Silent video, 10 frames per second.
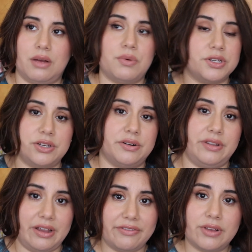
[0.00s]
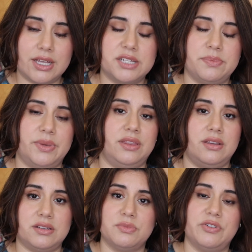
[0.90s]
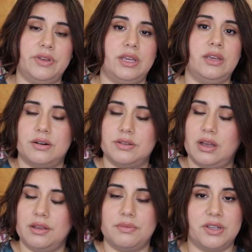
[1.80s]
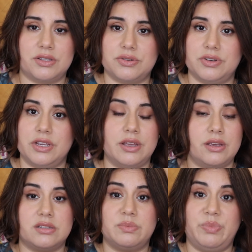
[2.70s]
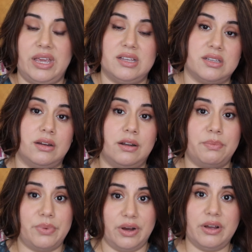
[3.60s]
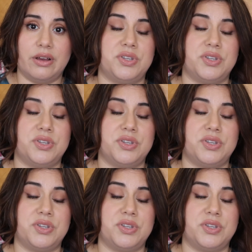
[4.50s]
I watched it on Netflix, but this movie or documentary is based on a book.